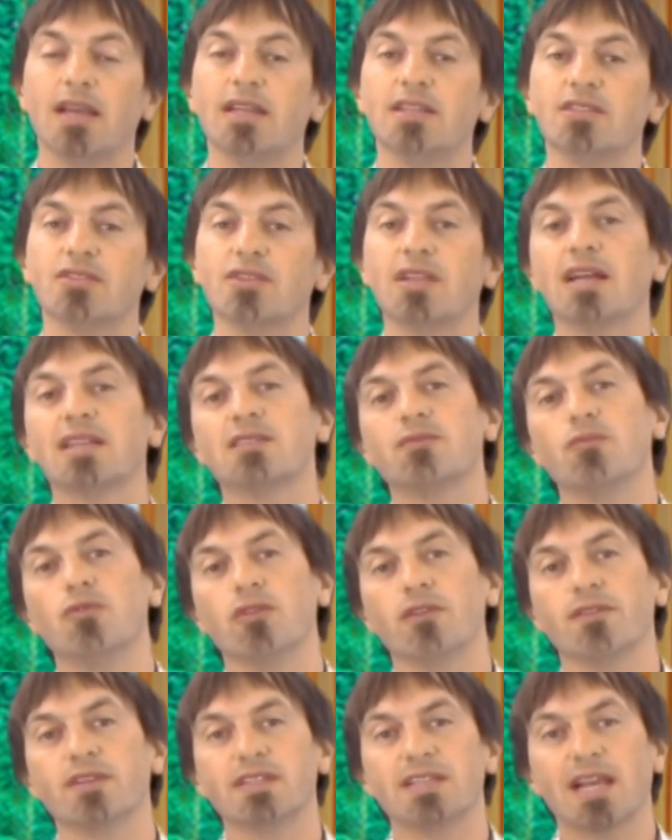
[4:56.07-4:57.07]
And so that's
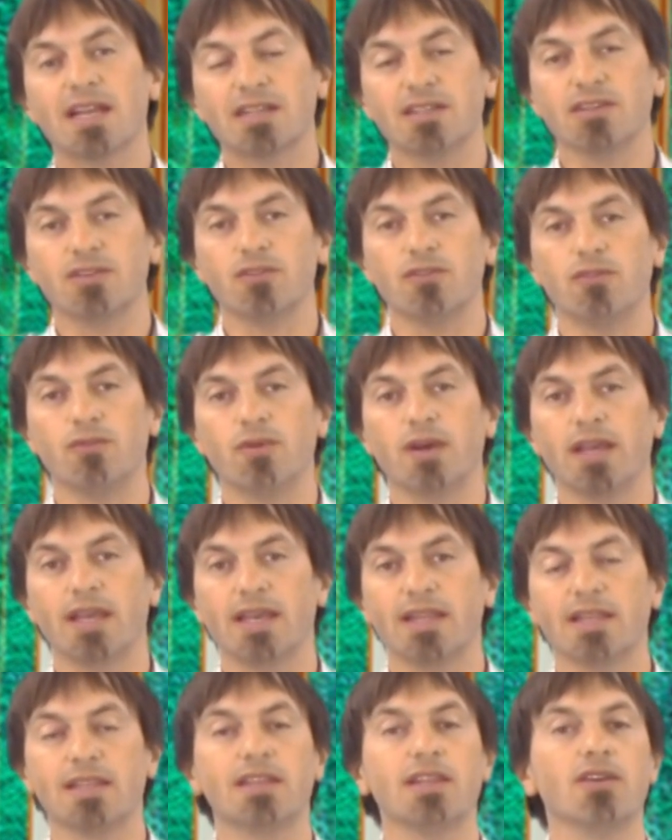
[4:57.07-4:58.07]
more of a technical
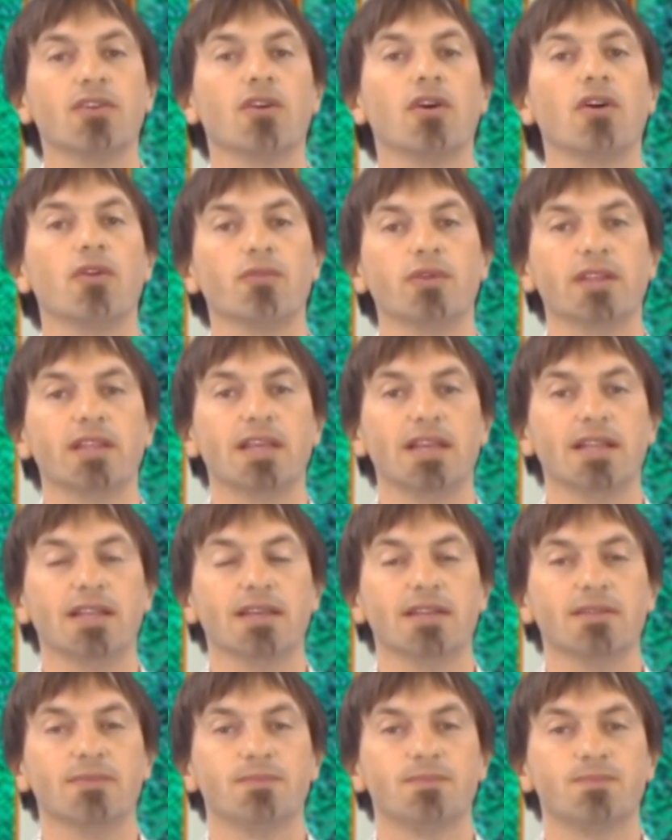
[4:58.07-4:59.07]
way that they're all
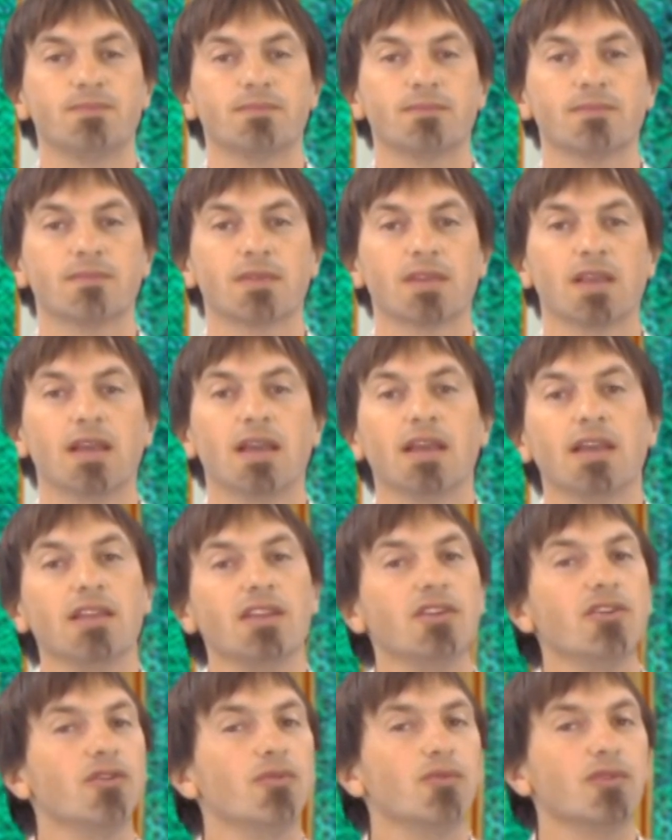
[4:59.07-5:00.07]
related.
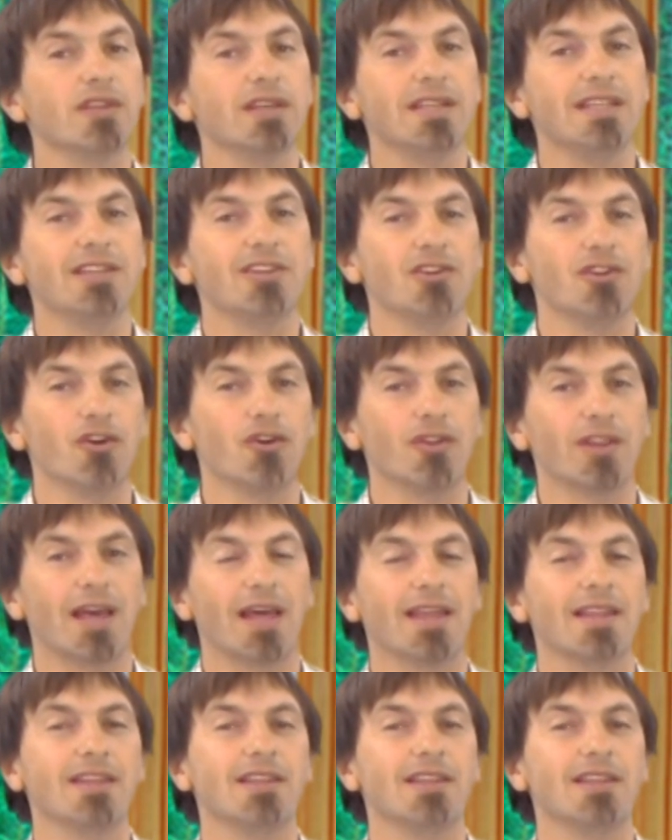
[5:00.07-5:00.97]
You don't really need to know that.